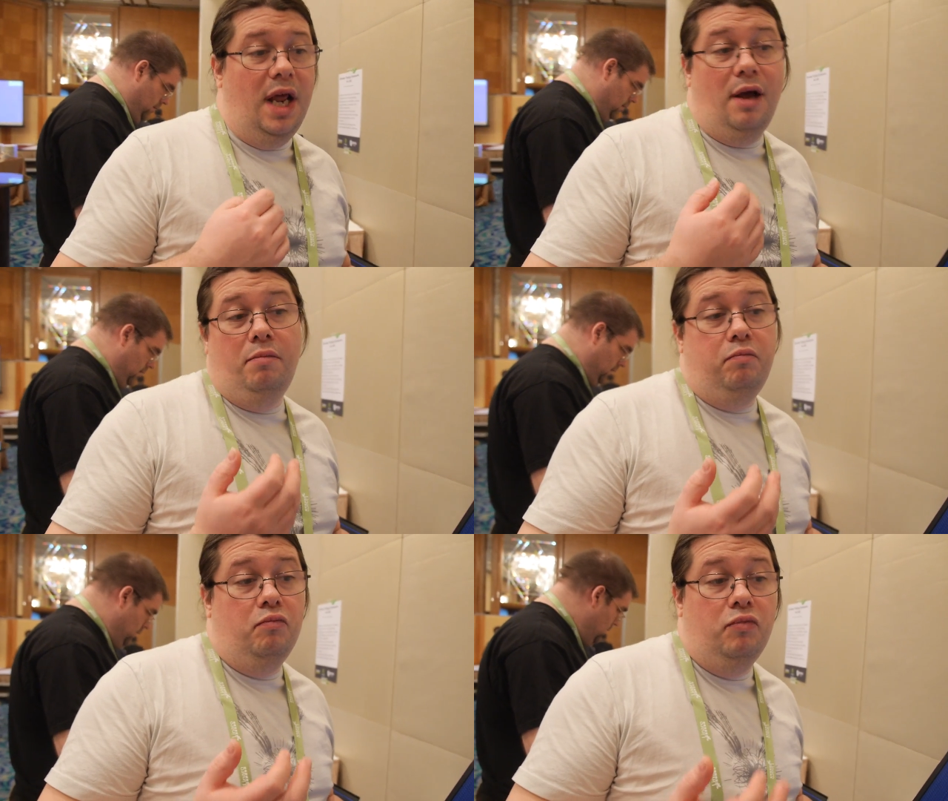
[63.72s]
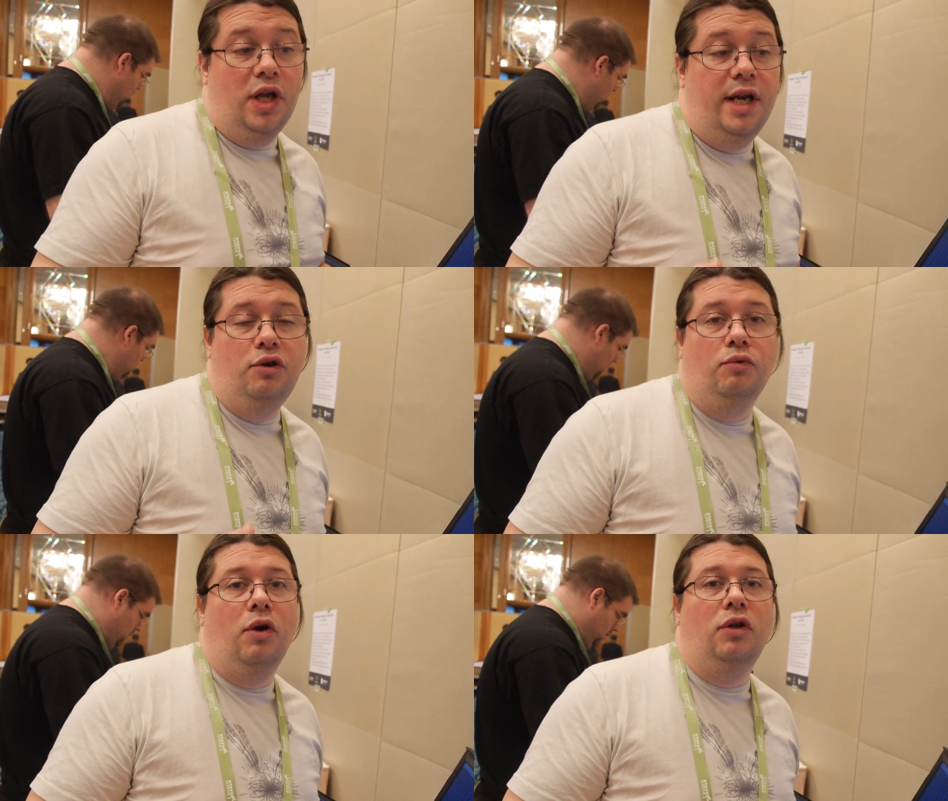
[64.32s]
Speaker 1: now, the
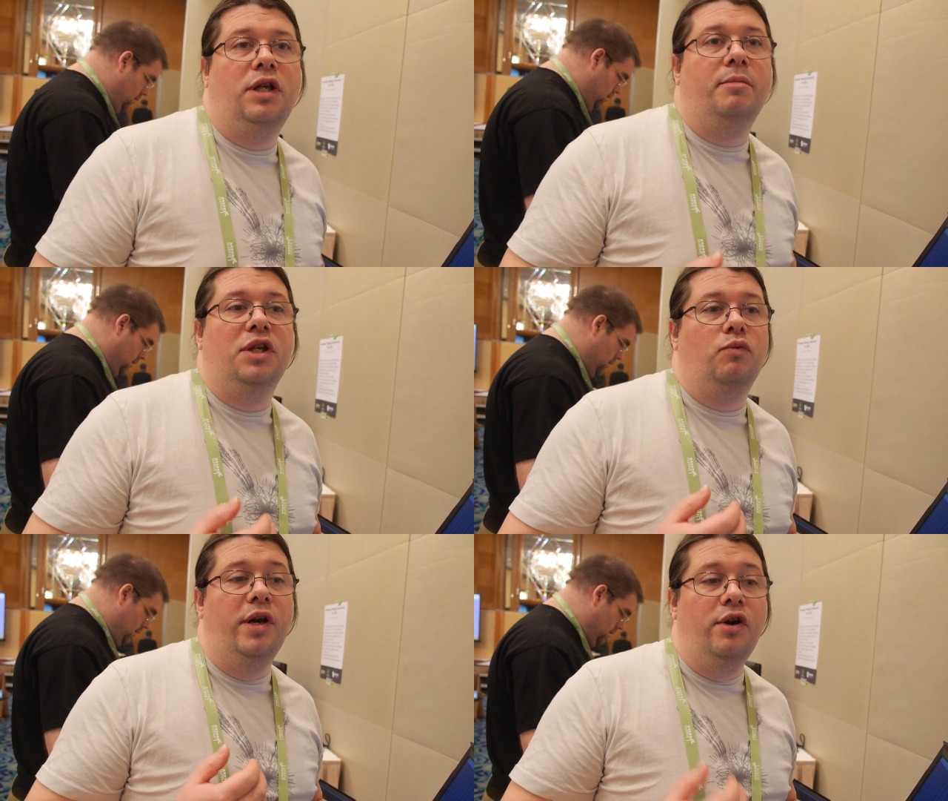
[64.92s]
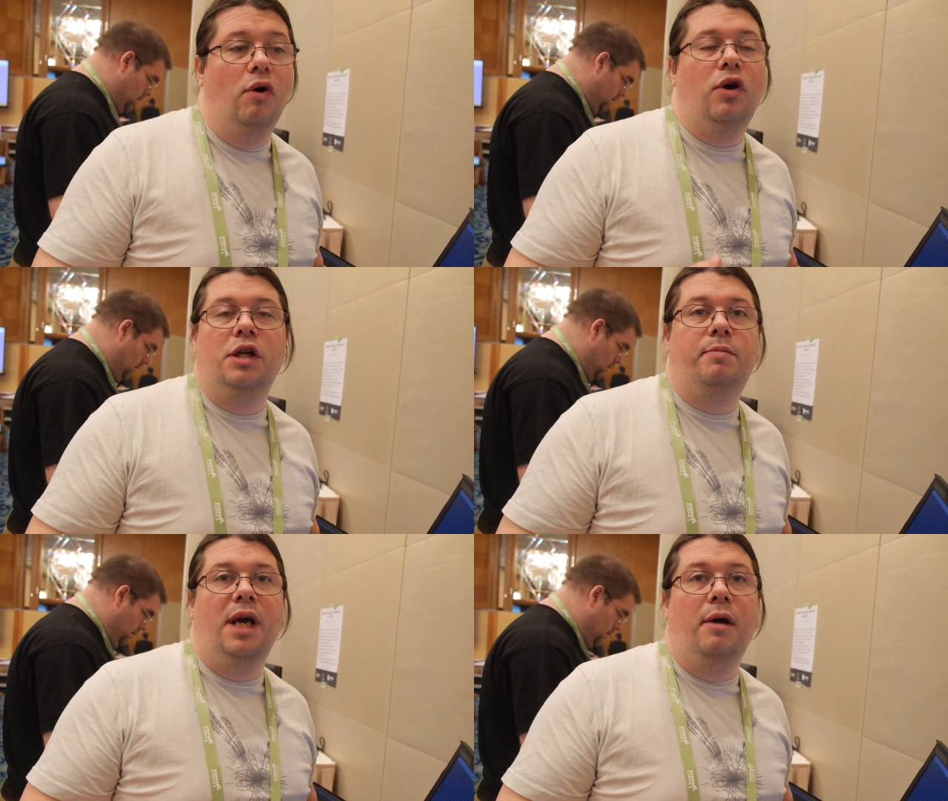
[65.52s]
initial concept is we're not going
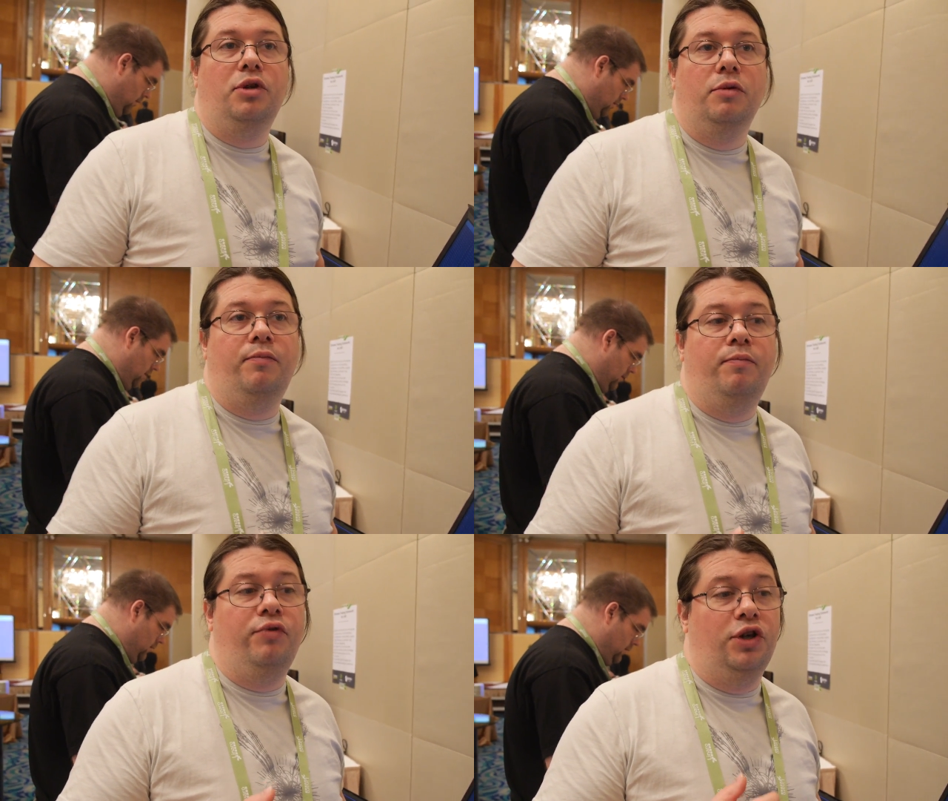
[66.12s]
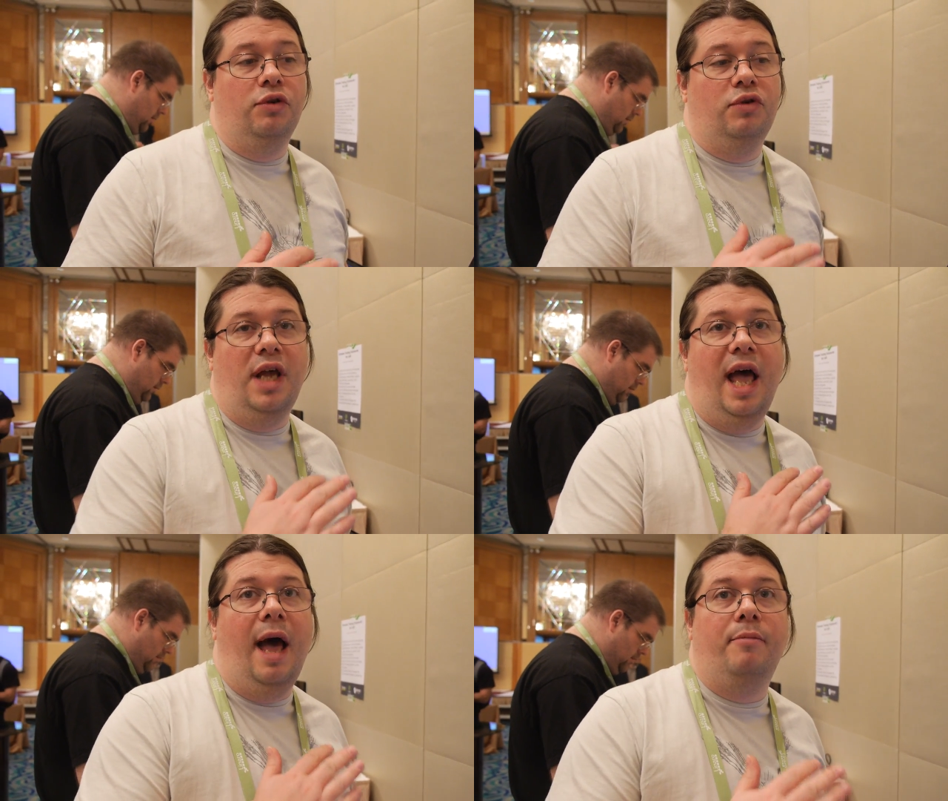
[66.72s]
to be able to produce
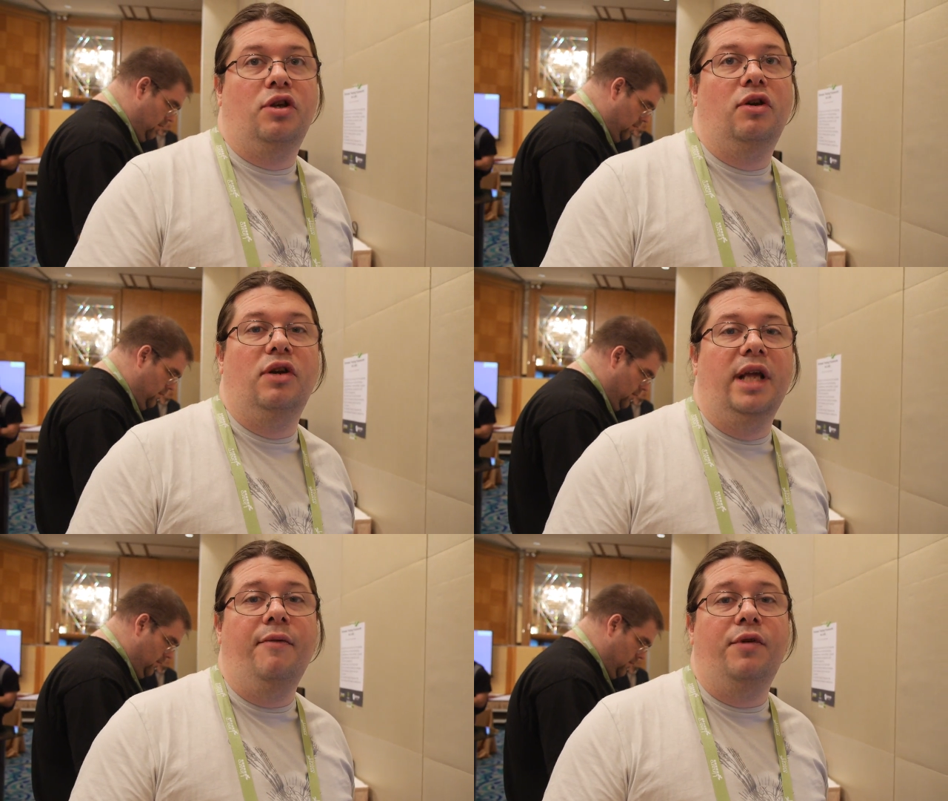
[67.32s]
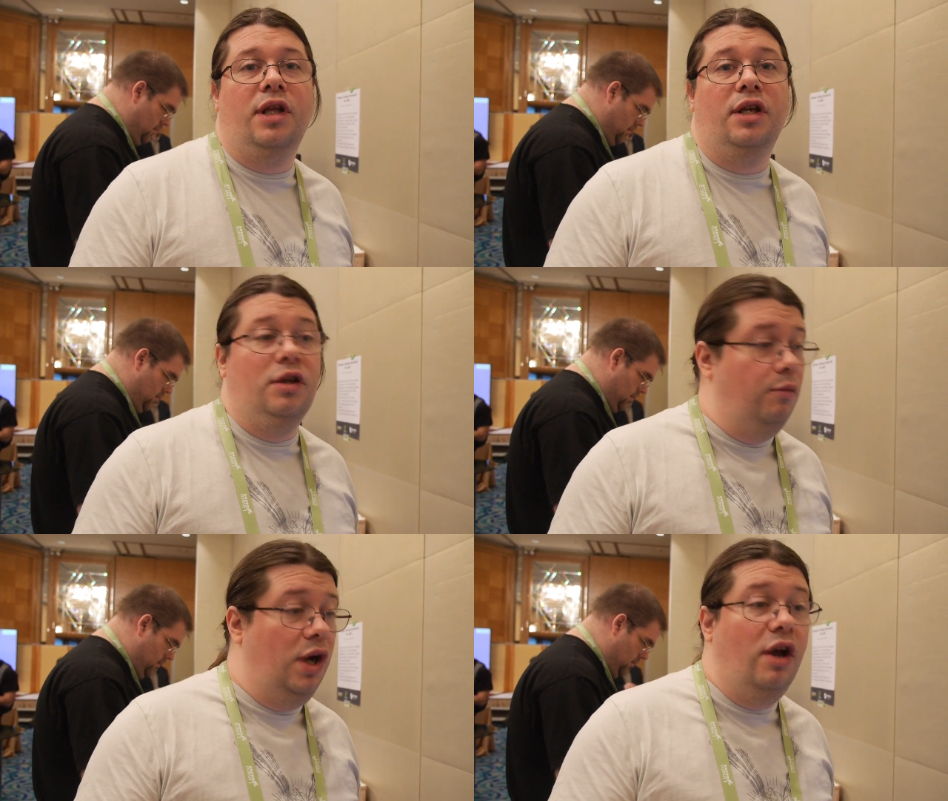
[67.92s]
absolutely everything,
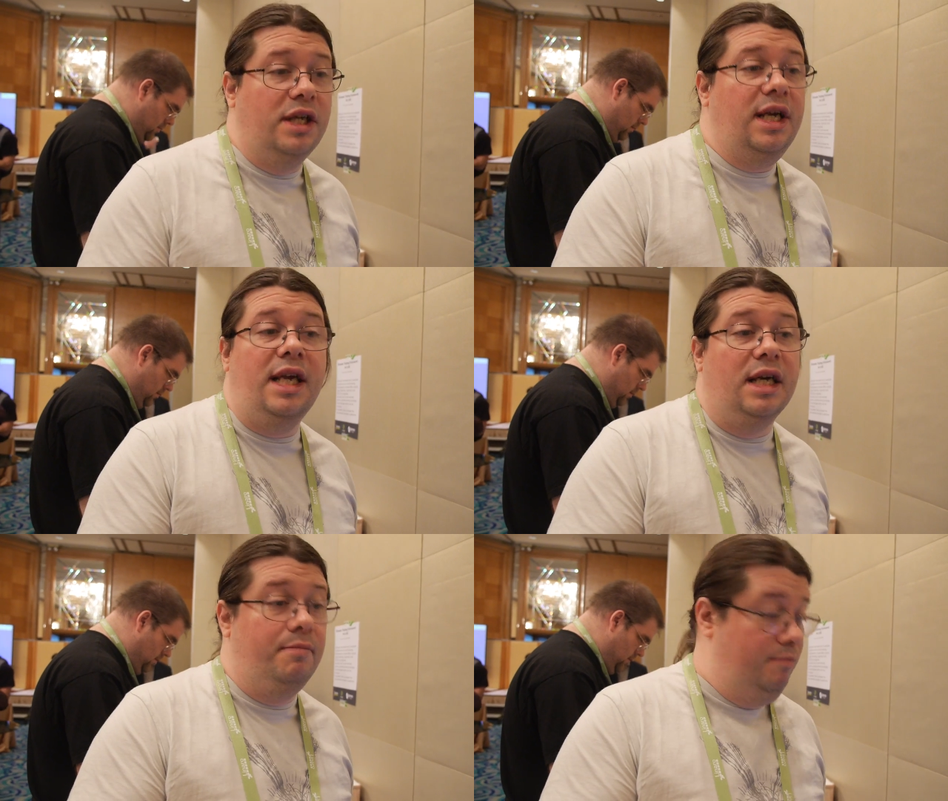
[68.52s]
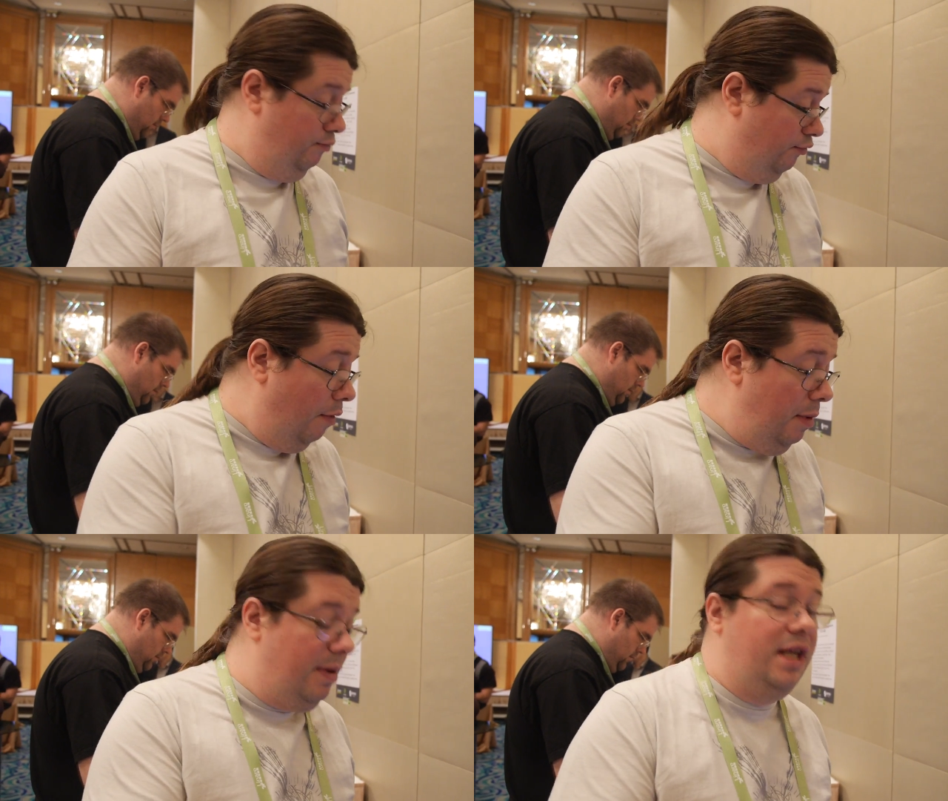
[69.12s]
so we're going to take
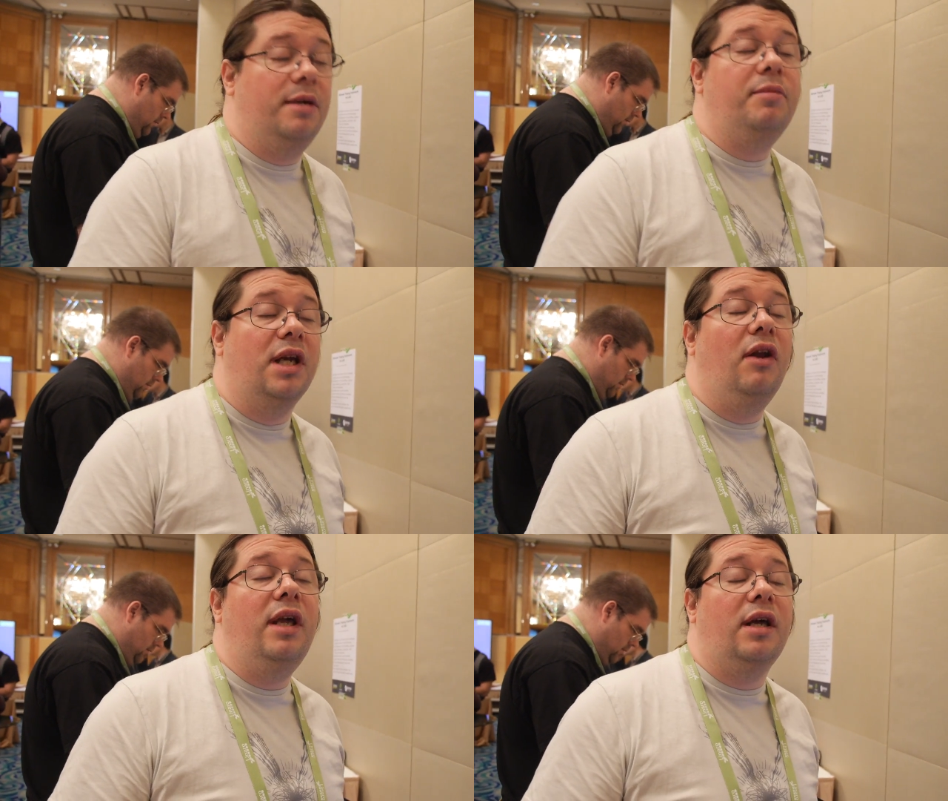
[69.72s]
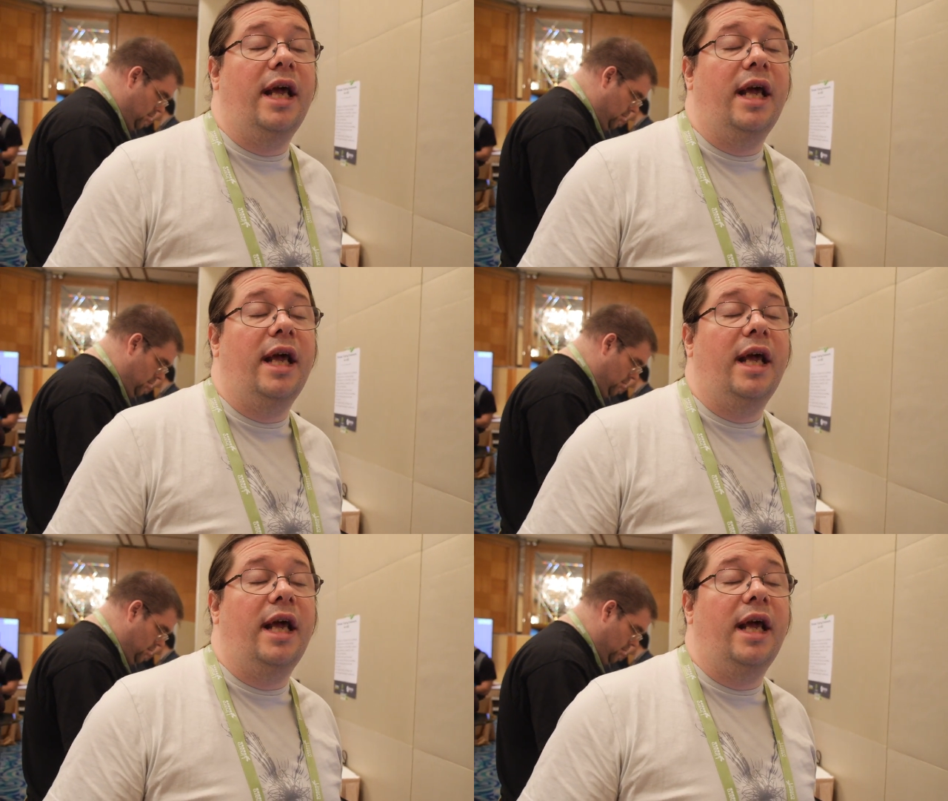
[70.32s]
probably something like an